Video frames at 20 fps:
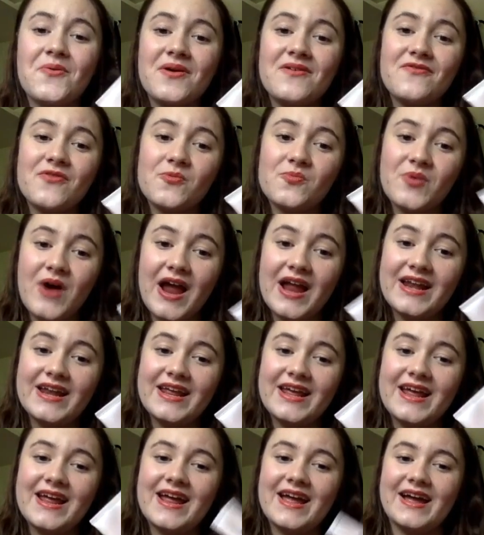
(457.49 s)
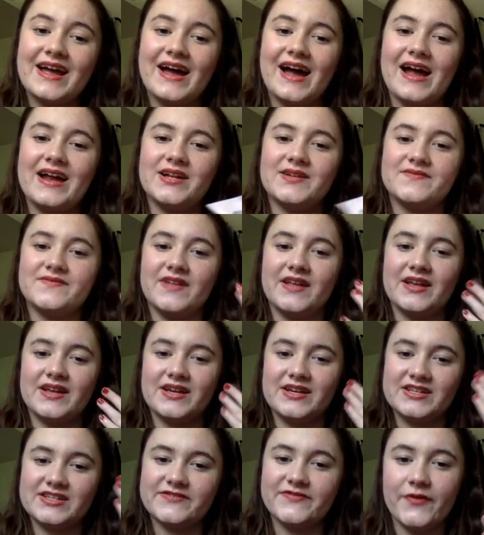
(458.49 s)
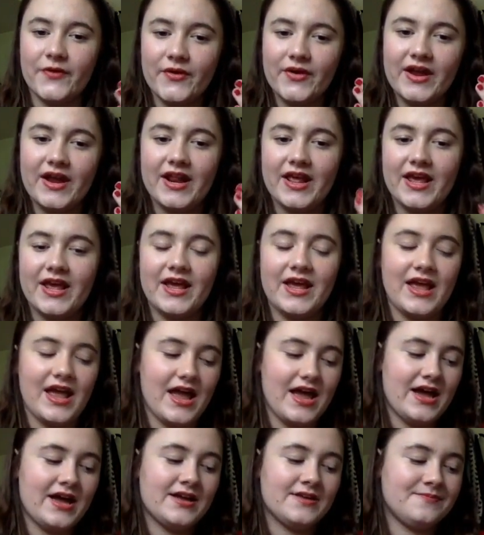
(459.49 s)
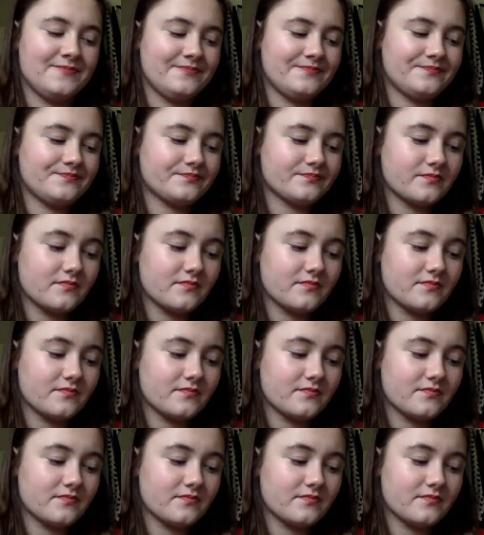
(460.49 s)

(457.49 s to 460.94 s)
one for brightening and kind of like exfoliating and